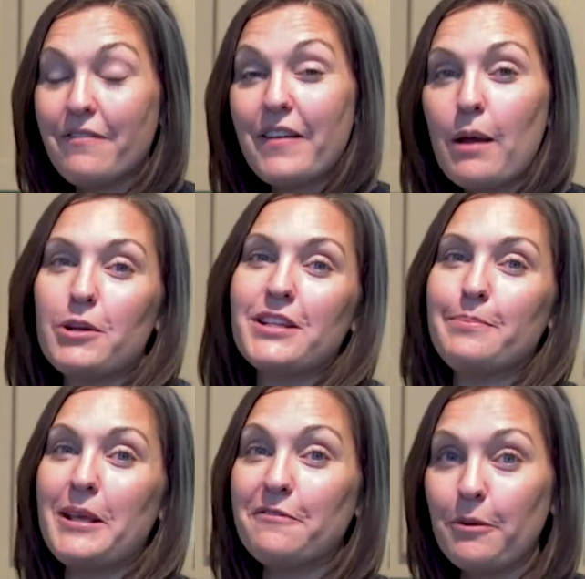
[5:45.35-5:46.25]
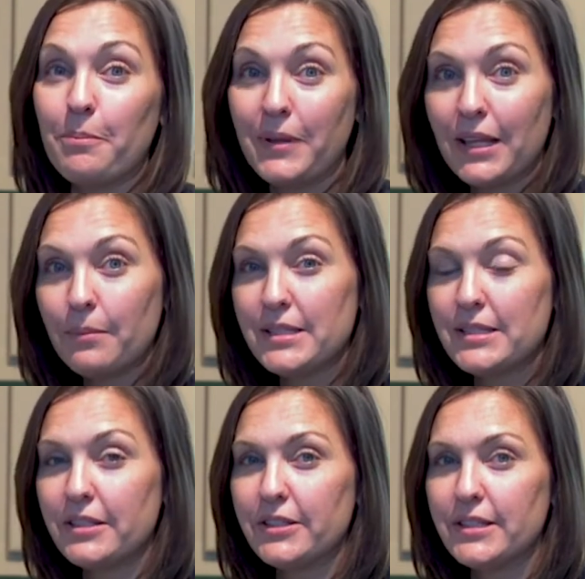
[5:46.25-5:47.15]
fabrics made from plant
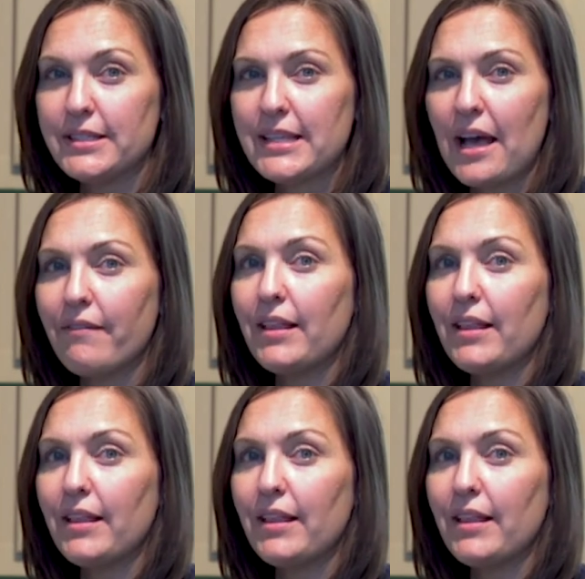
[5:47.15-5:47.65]
materials have